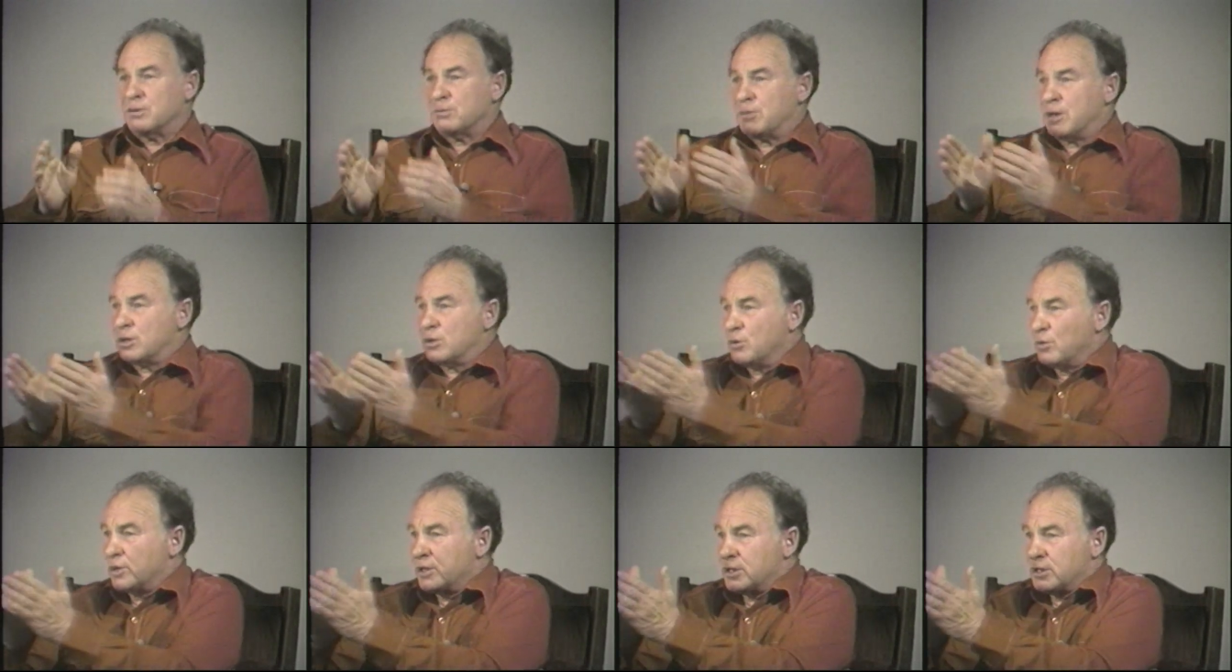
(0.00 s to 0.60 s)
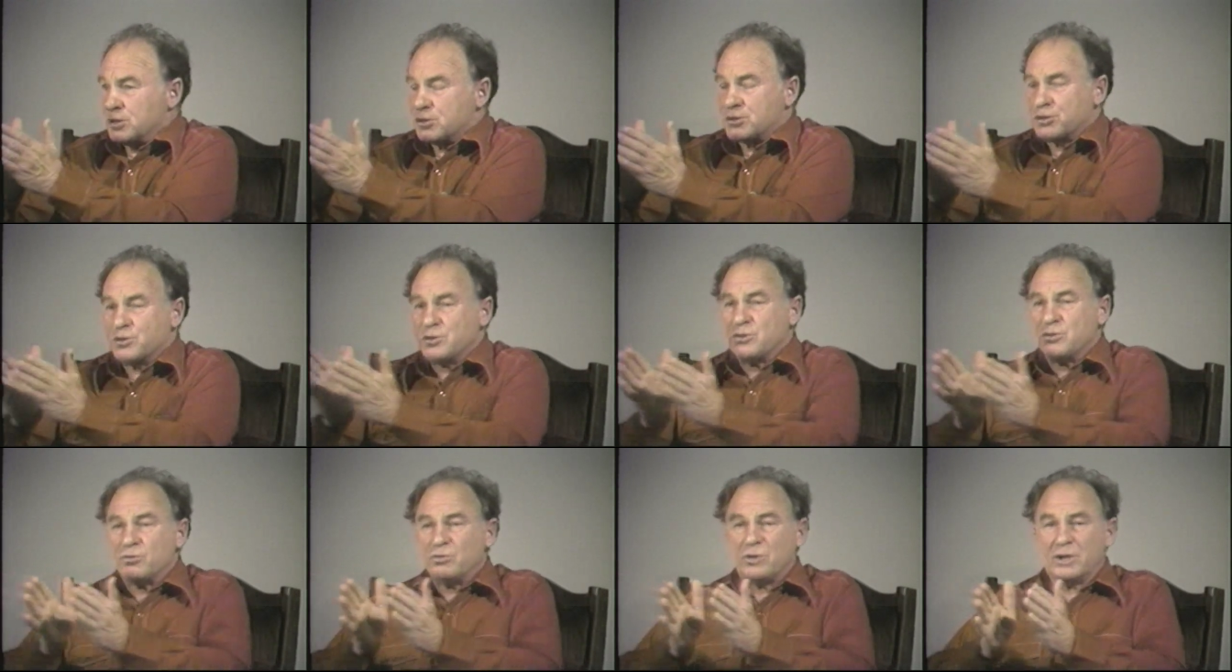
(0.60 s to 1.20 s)
by going in a
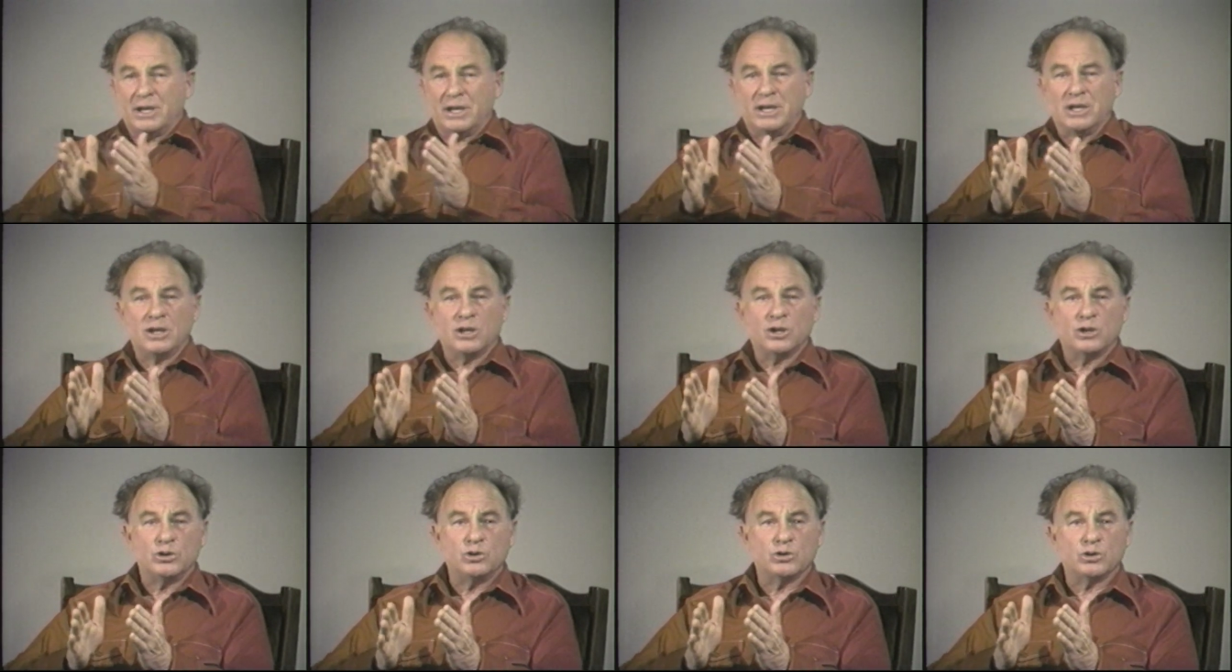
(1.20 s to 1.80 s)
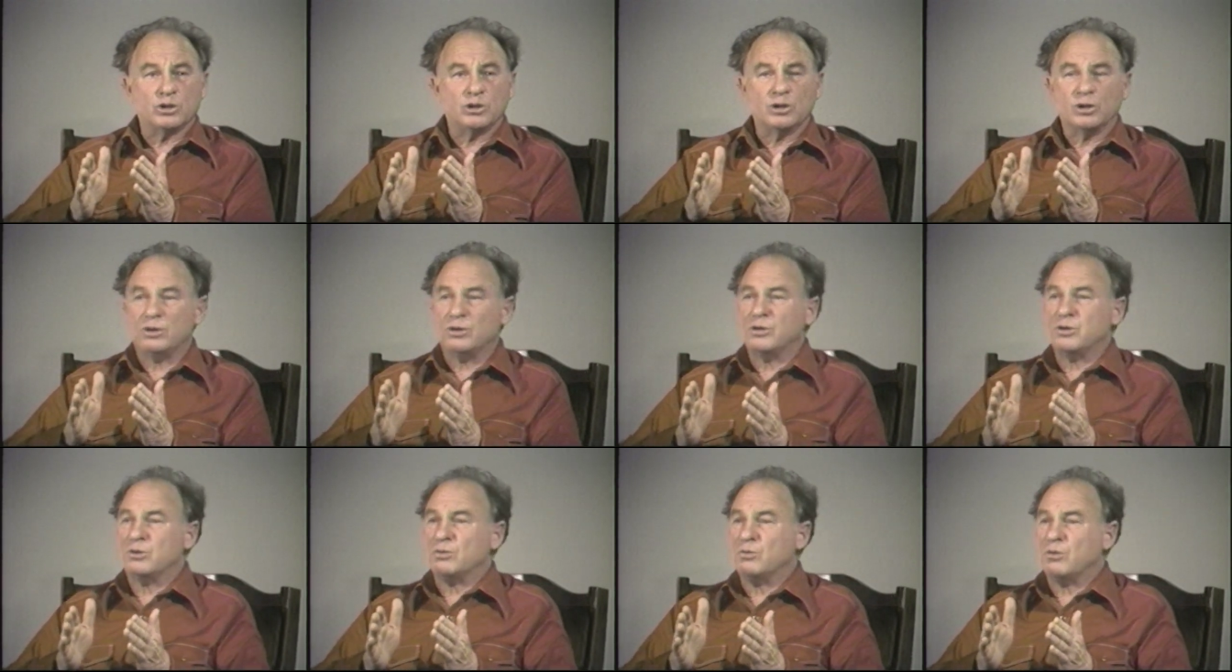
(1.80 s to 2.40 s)
certain way, you can
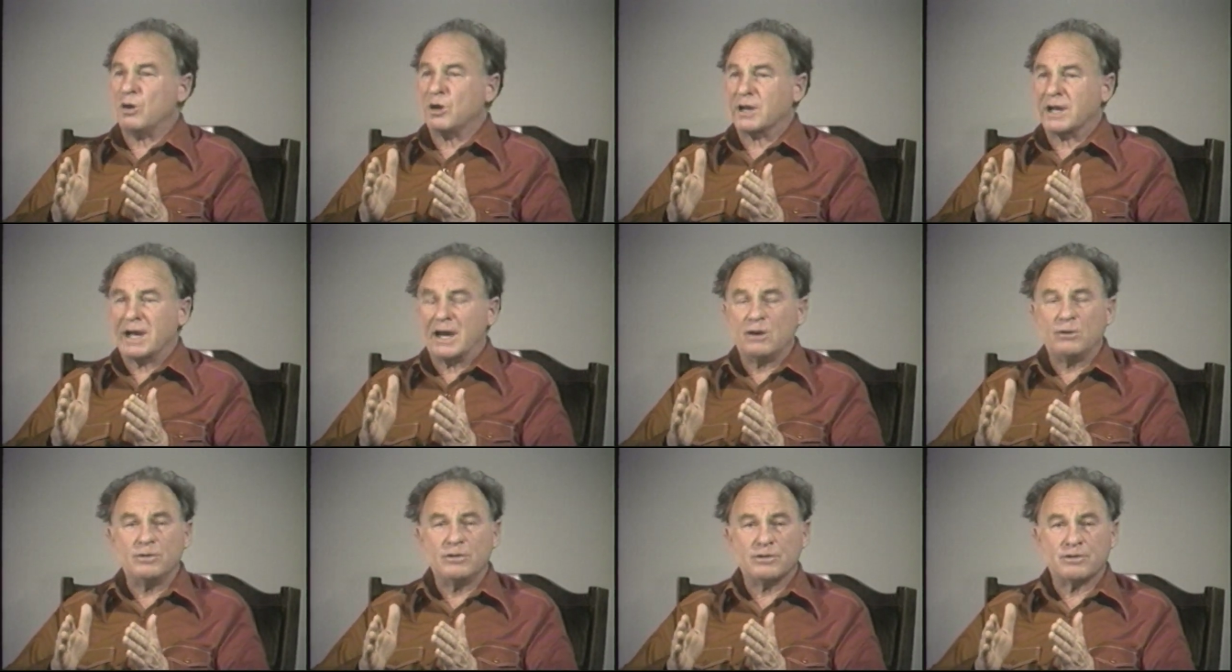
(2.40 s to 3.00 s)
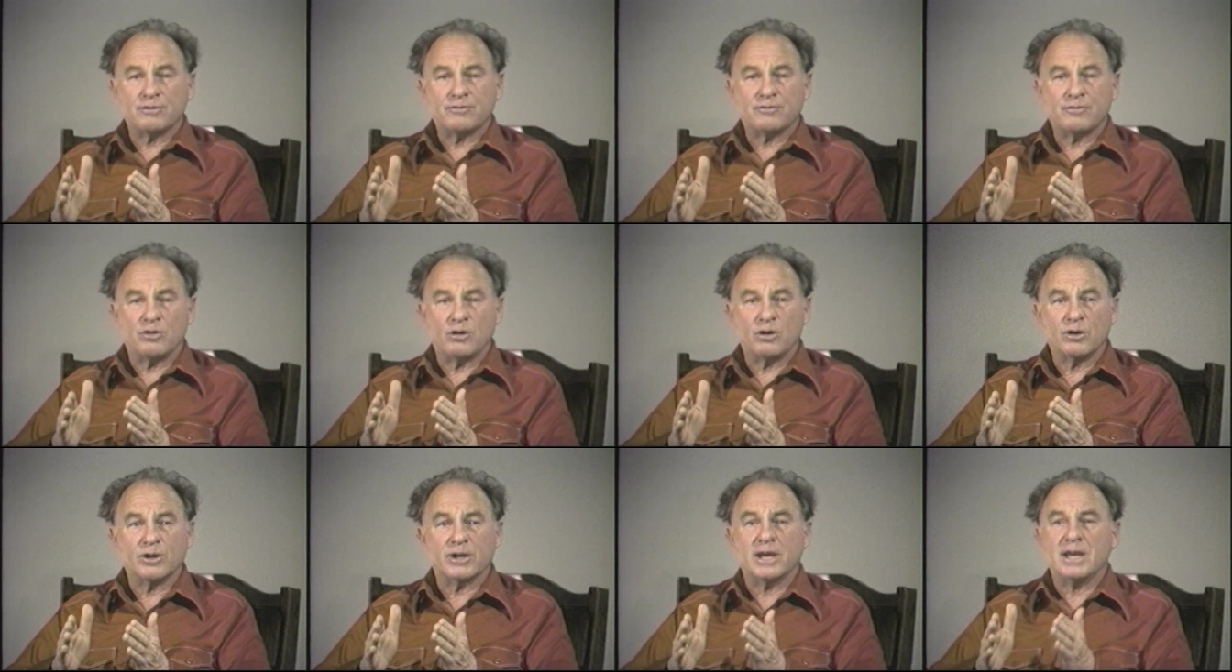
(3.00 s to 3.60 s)
learn to walk out of the
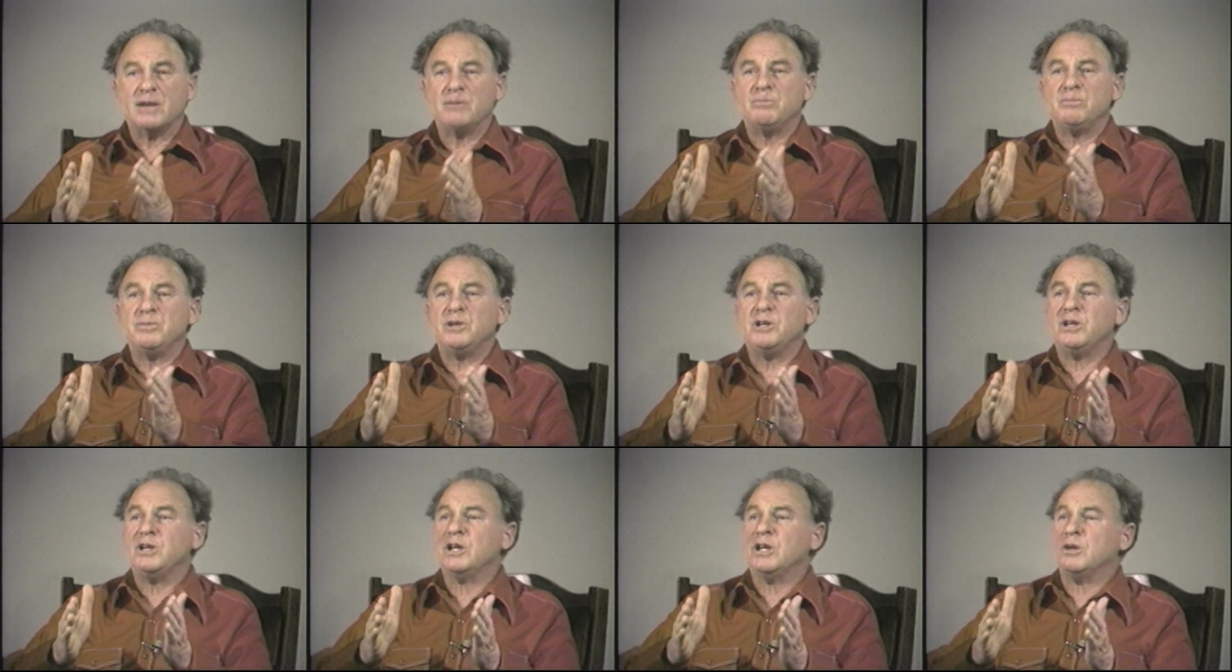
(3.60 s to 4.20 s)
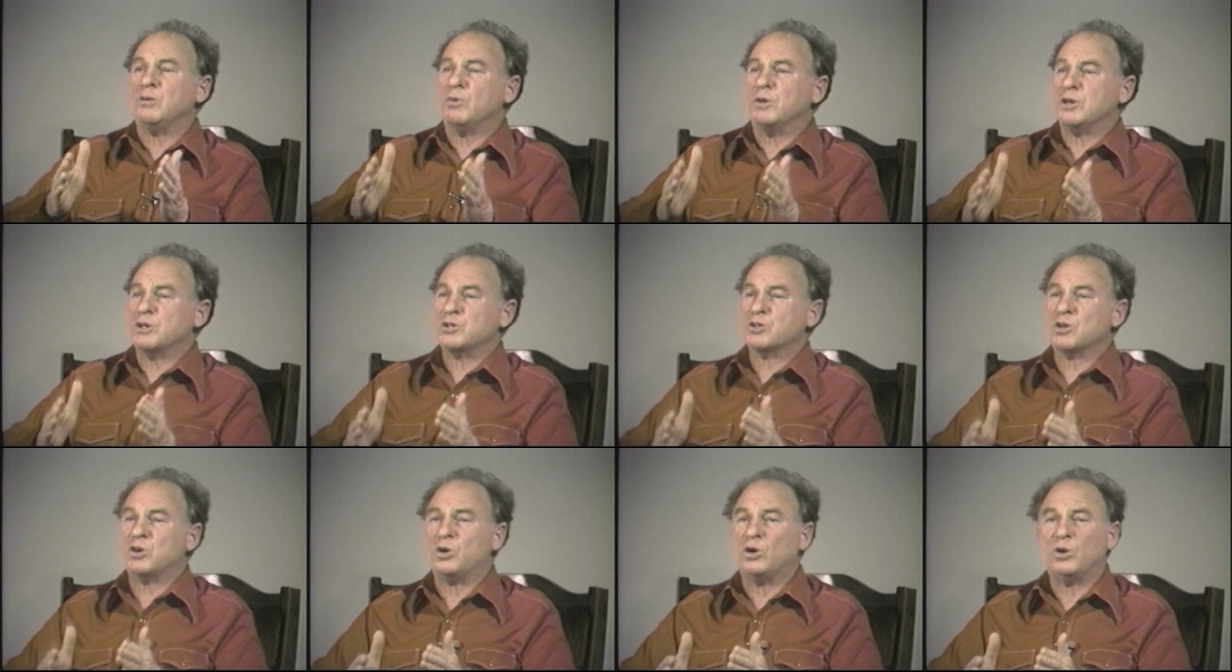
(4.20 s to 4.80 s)
fog and be in what
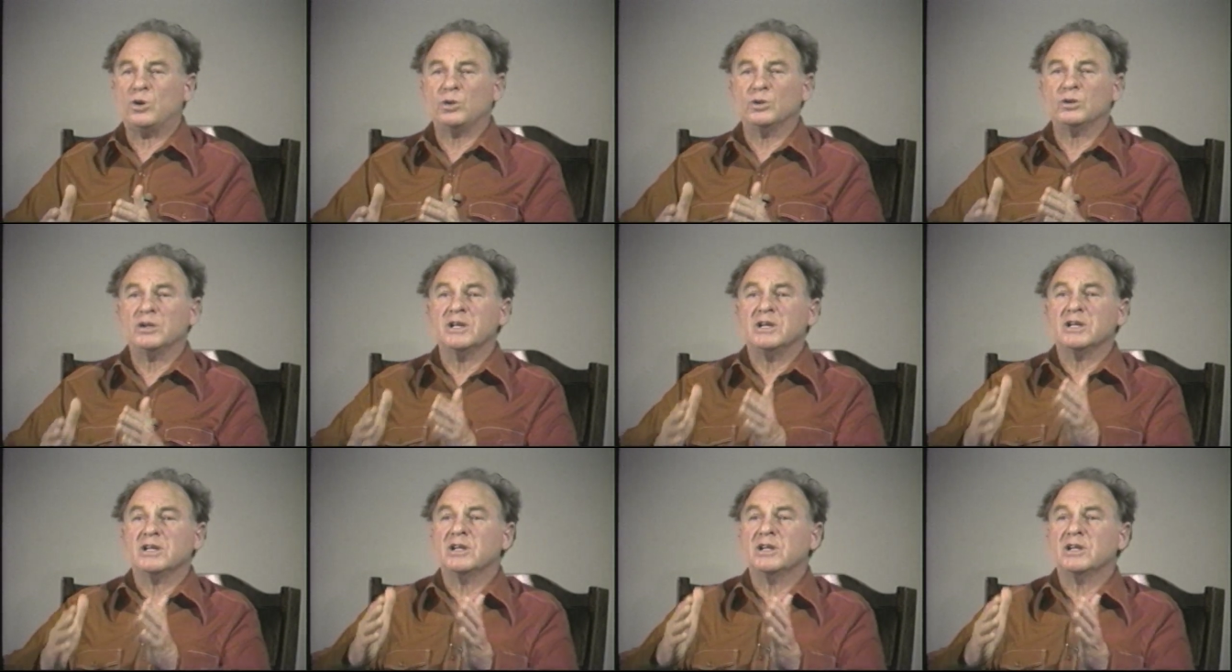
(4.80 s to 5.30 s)
is called